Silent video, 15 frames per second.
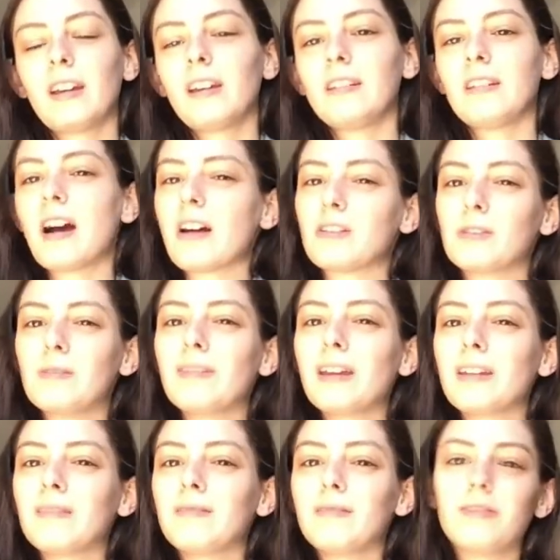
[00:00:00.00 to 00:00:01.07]
not
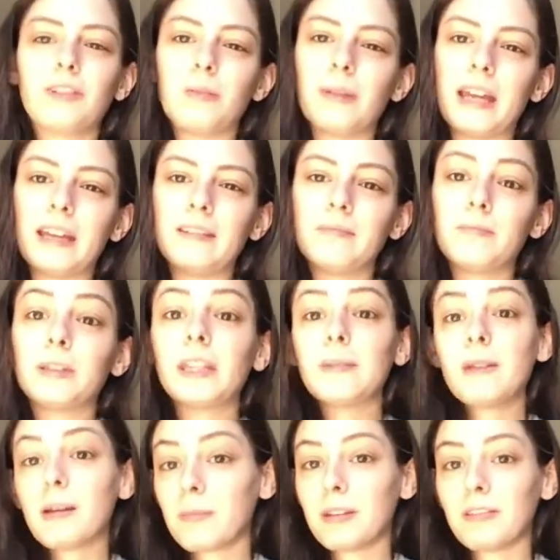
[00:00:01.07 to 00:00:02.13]
soothing for me, but they
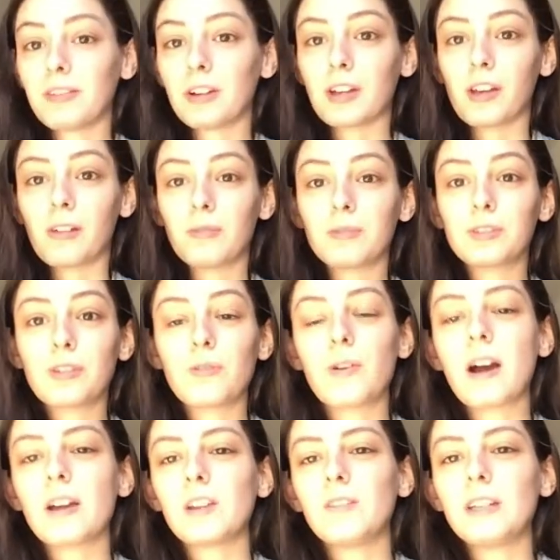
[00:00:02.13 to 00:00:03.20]
might be for you. So
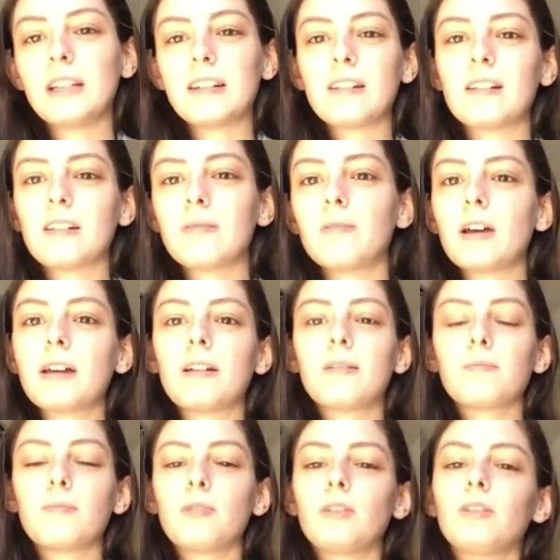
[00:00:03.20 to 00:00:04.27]
you need to
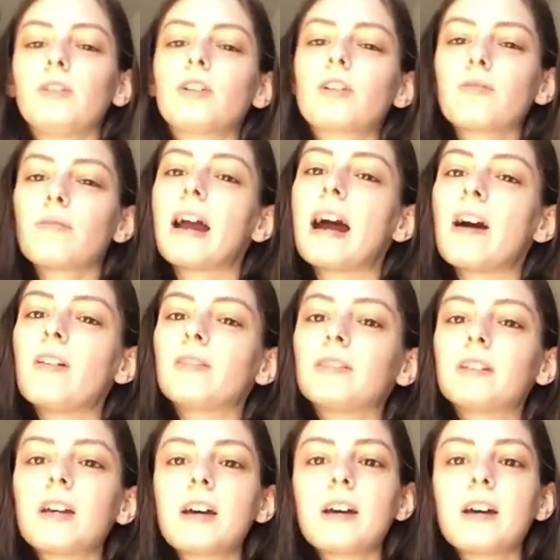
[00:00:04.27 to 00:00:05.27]
look around,